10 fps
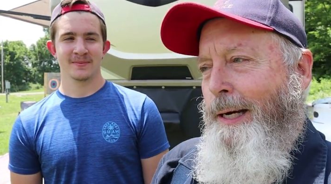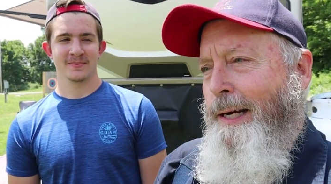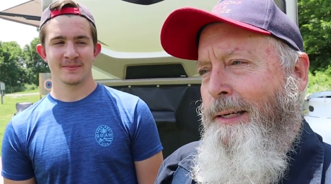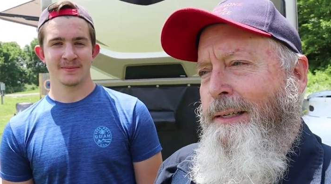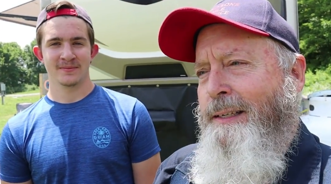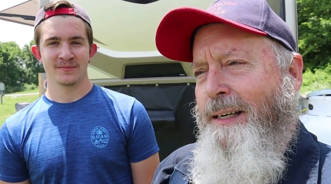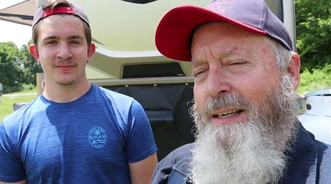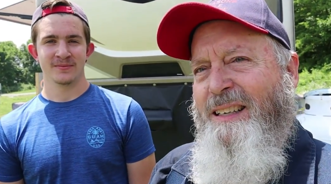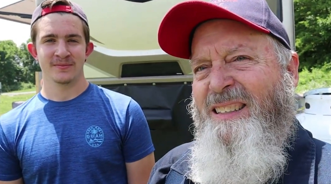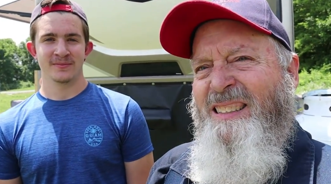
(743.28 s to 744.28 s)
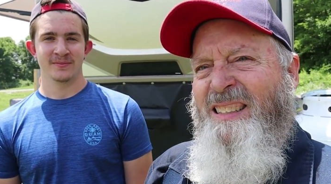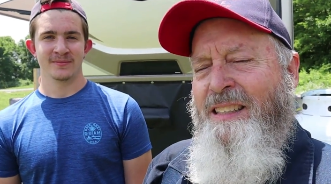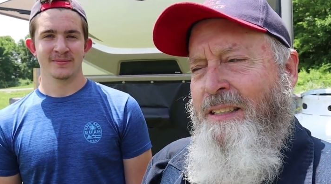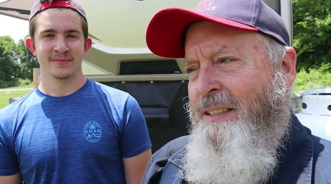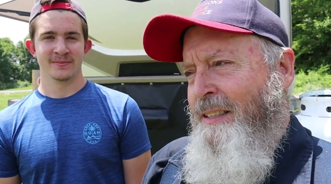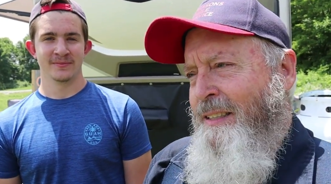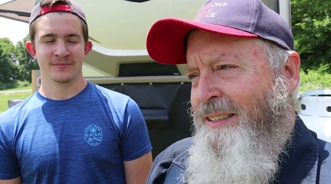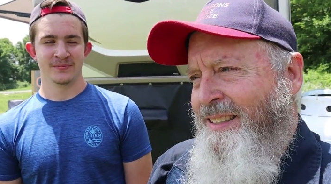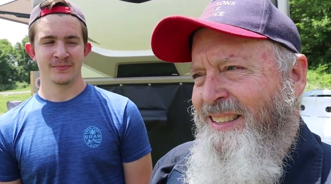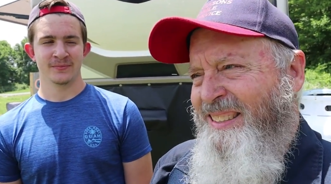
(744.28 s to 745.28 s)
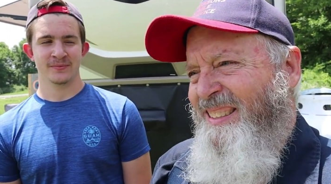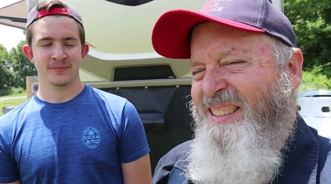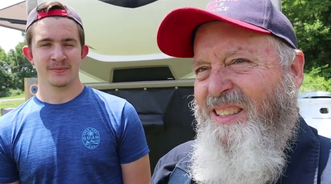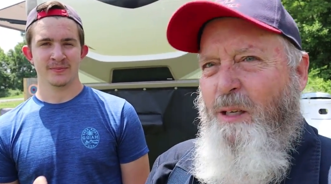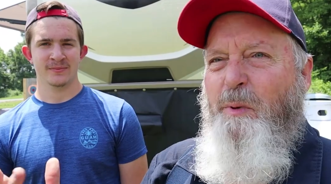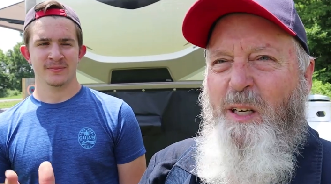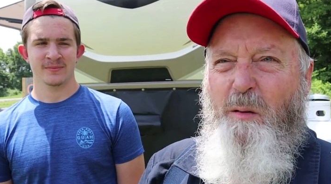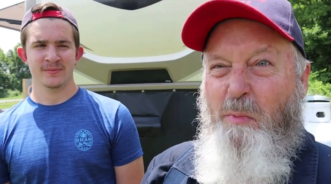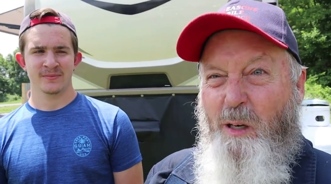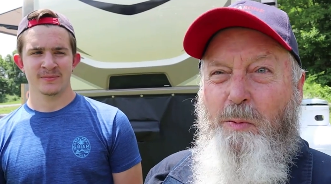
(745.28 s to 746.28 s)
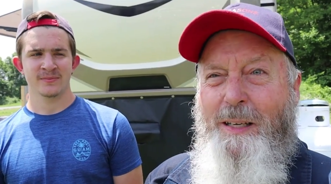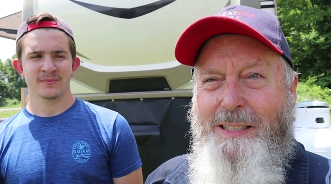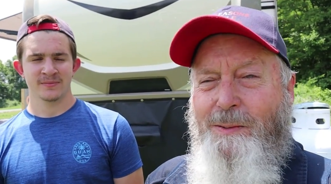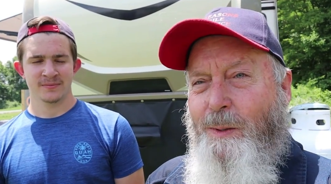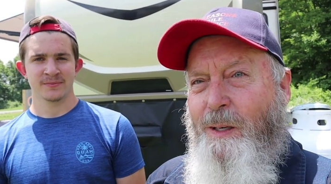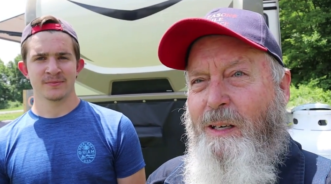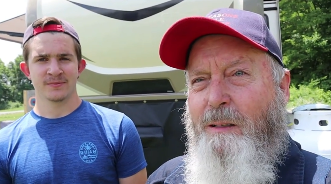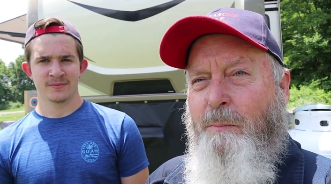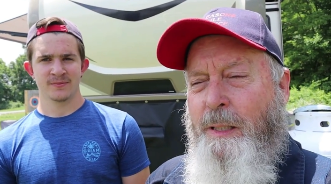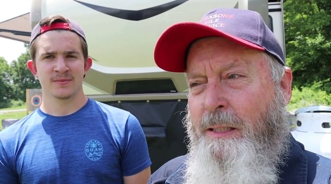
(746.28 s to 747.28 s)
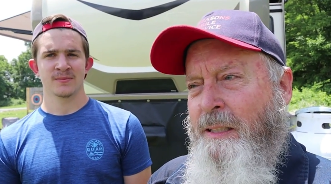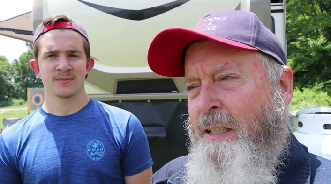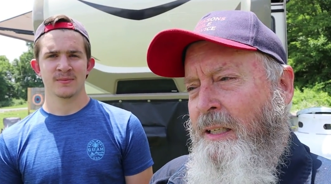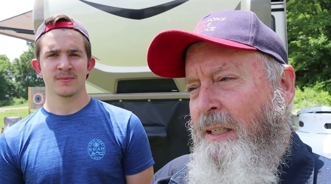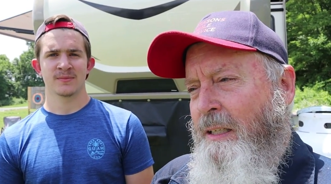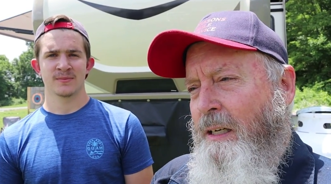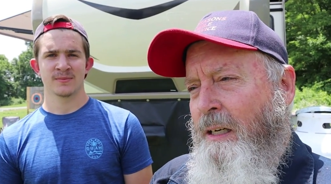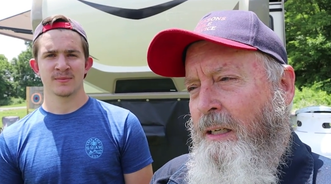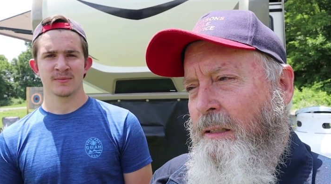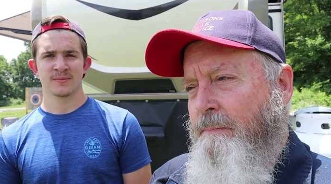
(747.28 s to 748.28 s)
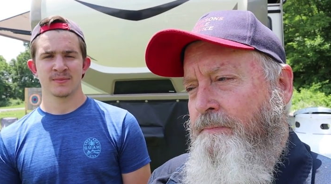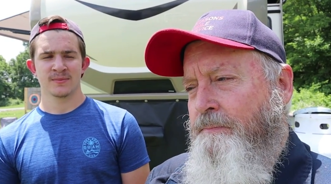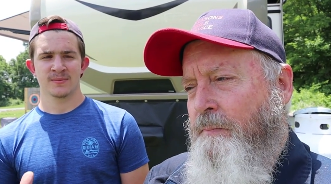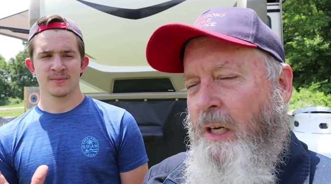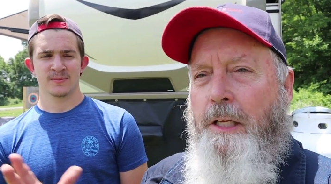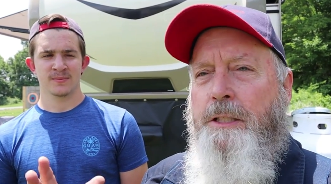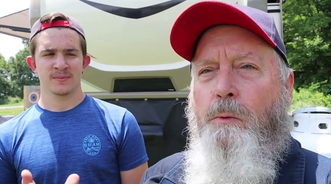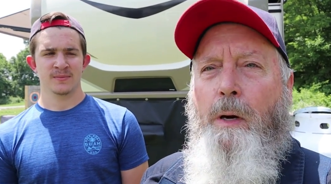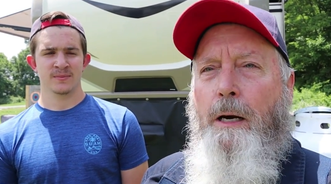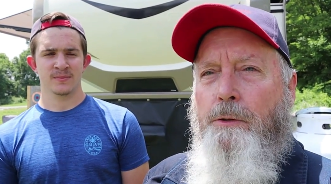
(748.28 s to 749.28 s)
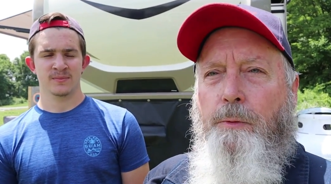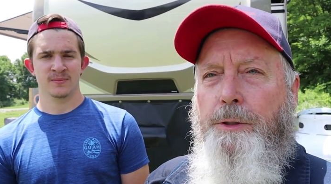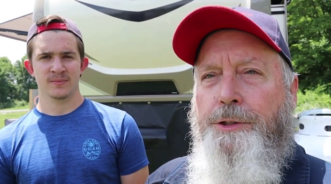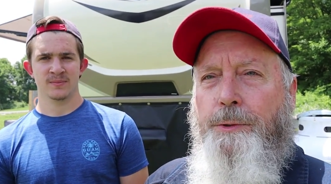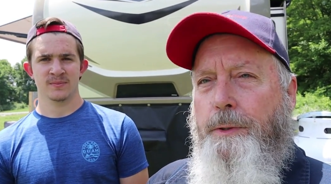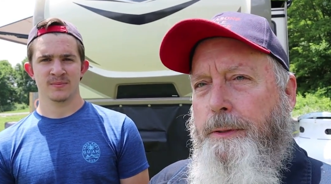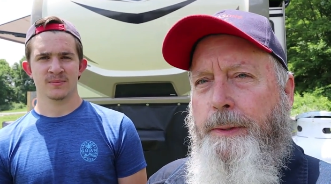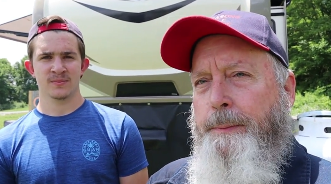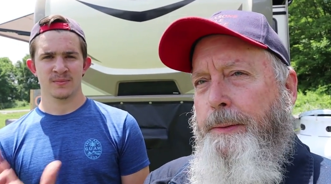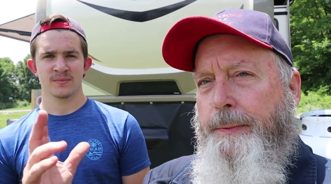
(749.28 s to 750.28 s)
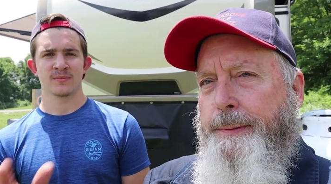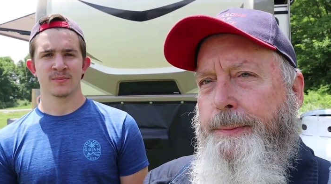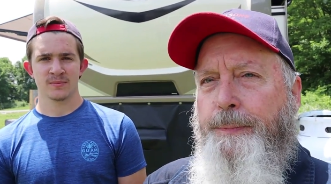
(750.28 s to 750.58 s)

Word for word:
Speaker 1: bad. Uh, could have been in a better place to work, but um, at least the wires weren't short. I mean, we